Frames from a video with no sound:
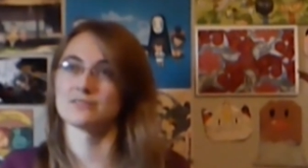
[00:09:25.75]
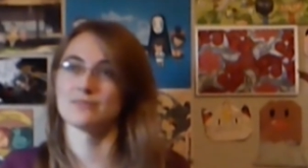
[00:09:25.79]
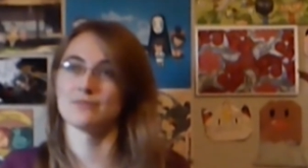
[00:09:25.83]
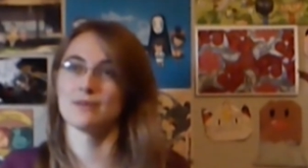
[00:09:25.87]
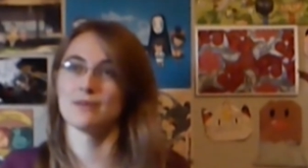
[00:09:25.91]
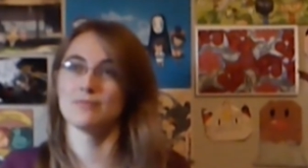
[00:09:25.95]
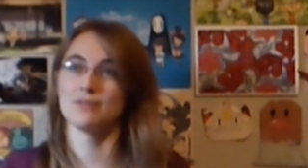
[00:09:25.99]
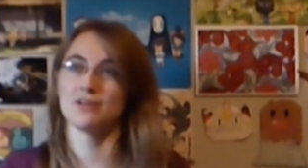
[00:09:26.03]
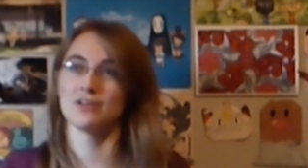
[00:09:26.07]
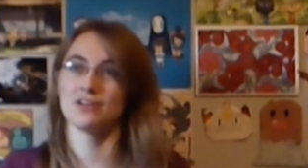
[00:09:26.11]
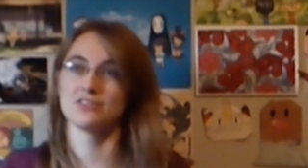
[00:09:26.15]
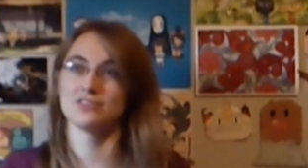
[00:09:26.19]

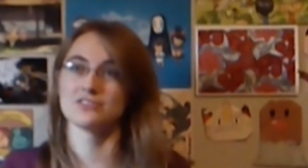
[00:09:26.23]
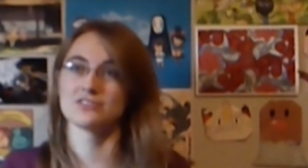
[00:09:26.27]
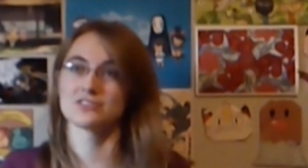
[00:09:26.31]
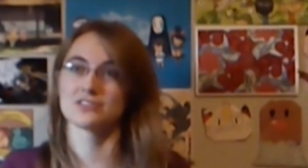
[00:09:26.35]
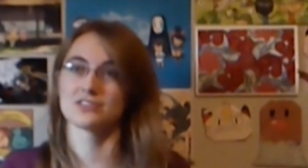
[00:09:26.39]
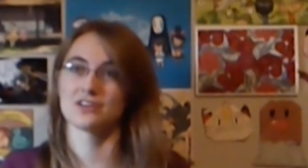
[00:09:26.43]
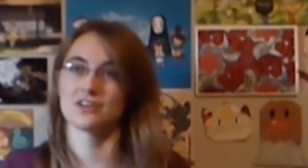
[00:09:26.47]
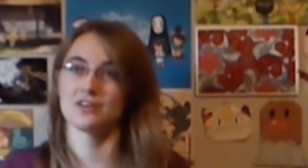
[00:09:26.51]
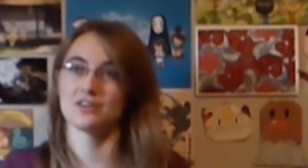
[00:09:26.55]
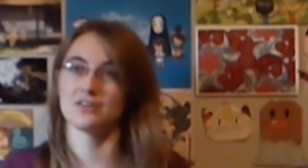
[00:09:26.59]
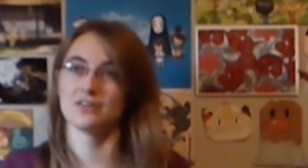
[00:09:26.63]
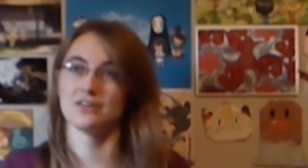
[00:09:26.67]
Maybe I'll just
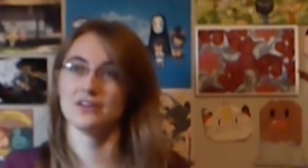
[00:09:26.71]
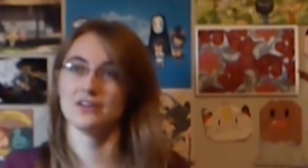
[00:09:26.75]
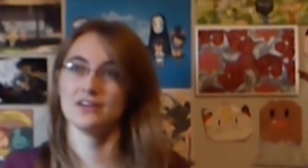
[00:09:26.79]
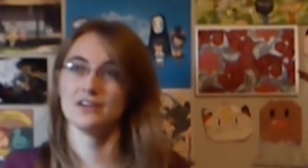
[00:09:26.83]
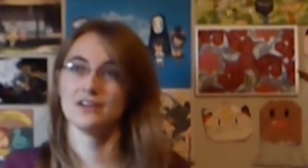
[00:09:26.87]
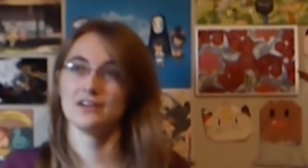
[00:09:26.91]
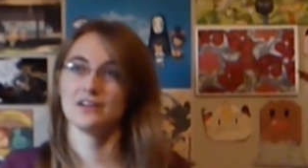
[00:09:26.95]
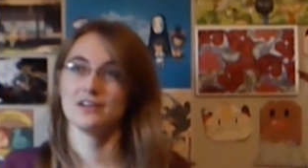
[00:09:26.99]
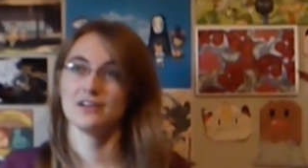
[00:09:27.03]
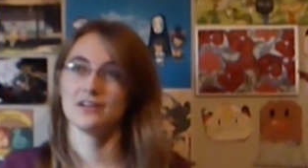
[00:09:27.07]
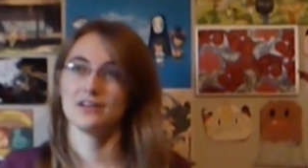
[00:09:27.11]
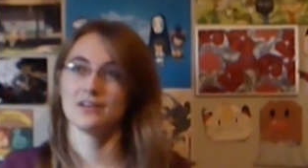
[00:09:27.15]
go,
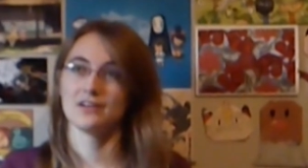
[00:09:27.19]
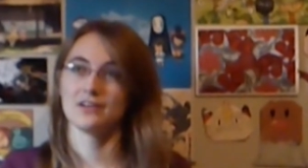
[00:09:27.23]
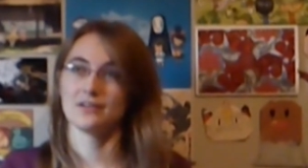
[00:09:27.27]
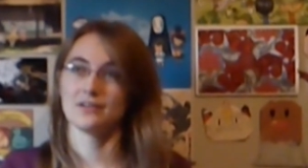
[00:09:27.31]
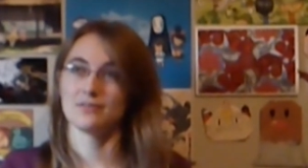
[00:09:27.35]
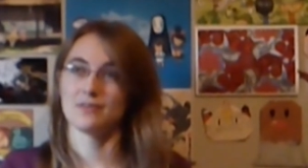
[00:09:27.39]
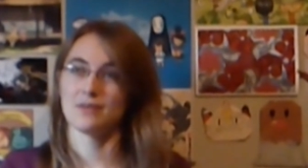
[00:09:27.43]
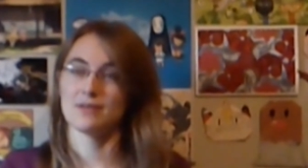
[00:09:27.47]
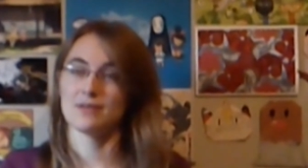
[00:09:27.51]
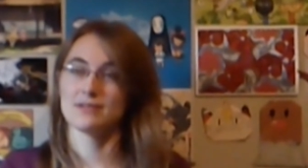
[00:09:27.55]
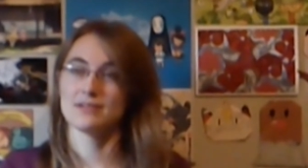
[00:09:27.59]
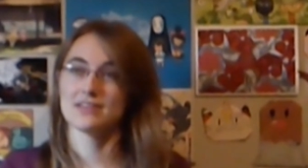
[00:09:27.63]

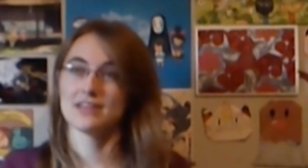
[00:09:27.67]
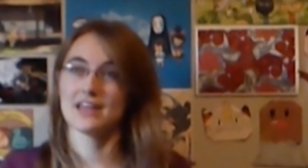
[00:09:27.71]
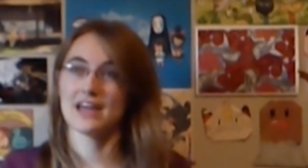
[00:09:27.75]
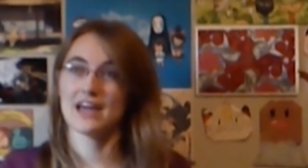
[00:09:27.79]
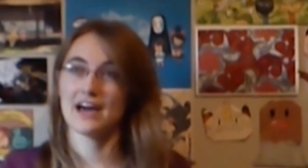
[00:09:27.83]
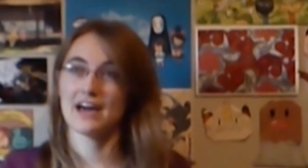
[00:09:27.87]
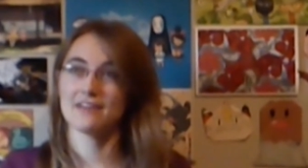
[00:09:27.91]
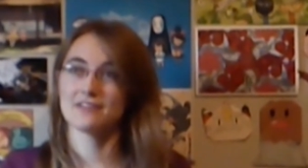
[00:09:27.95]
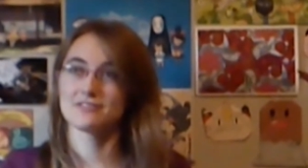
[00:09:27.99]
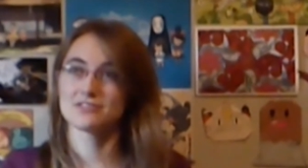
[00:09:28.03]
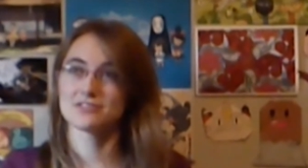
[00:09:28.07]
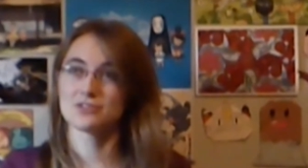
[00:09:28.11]
maybe they
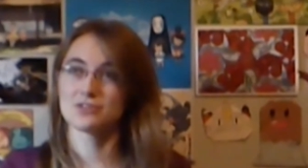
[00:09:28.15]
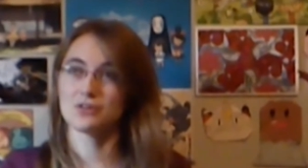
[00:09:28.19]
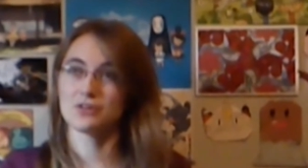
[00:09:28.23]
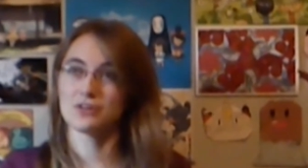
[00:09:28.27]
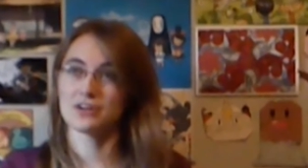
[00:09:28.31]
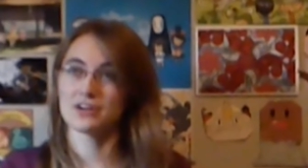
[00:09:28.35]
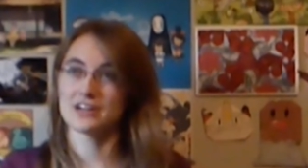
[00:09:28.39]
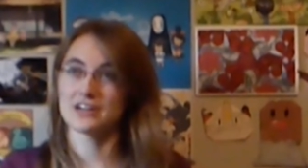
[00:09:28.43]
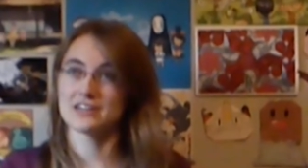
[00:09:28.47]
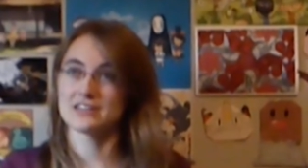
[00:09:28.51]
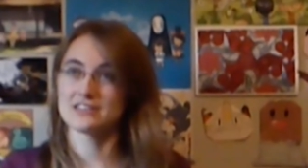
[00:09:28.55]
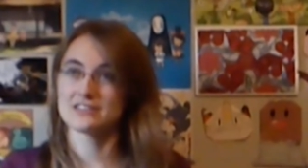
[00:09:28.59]
have
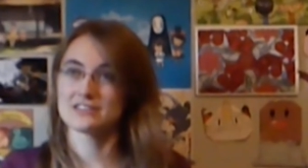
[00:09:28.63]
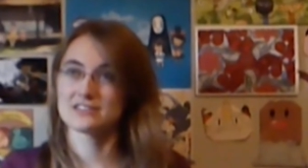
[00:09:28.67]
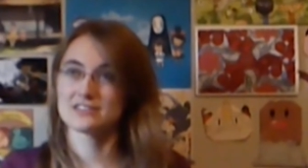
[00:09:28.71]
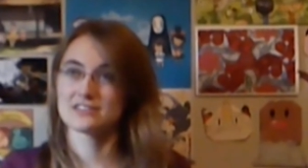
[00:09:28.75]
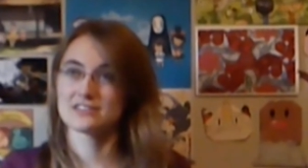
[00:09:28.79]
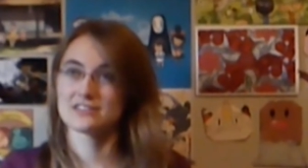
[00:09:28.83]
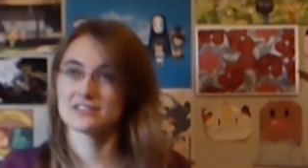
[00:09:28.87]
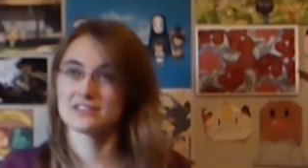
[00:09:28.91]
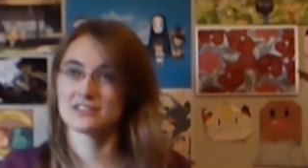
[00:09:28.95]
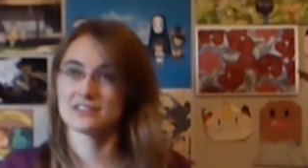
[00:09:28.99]
stories.